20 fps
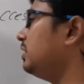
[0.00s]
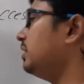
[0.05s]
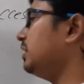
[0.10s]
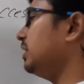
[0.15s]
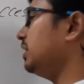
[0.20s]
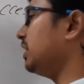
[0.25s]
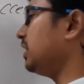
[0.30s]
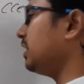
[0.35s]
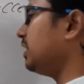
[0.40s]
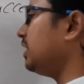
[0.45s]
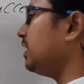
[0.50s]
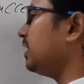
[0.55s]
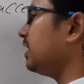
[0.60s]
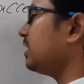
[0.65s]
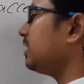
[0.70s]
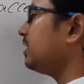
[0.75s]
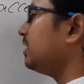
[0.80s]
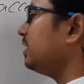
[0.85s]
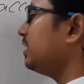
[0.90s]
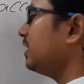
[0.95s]

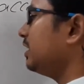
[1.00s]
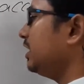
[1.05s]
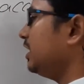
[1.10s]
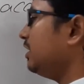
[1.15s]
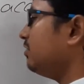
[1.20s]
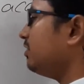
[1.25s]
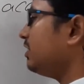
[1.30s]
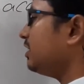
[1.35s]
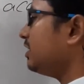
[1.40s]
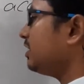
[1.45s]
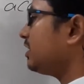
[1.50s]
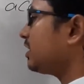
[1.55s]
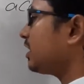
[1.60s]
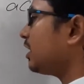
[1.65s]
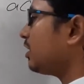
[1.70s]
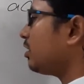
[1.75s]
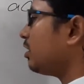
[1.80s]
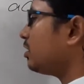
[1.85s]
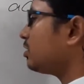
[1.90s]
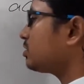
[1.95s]
Again, even it can
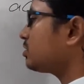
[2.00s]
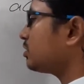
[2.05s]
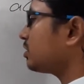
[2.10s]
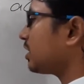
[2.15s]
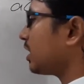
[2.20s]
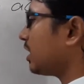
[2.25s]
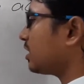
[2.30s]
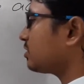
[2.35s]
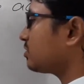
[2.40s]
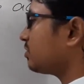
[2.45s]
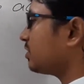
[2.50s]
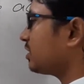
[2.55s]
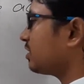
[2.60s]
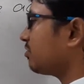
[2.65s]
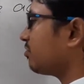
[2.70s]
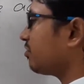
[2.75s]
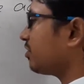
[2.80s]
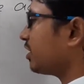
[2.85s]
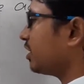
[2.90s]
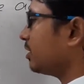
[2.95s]
also transfer the
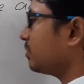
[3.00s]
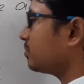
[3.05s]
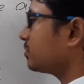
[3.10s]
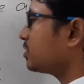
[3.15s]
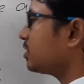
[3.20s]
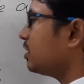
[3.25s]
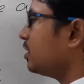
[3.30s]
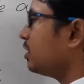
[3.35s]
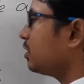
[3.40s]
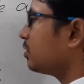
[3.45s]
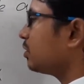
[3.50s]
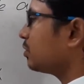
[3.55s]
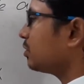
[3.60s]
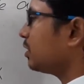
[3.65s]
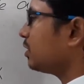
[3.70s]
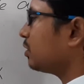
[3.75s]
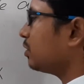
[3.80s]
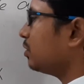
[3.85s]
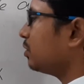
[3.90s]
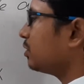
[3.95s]
frames to the
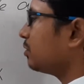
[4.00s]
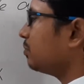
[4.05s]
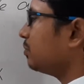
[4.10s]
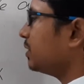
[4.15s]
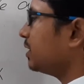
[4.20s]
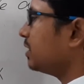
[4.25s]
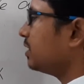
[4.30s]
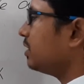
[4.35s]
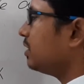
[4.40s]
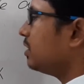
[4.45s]
node B.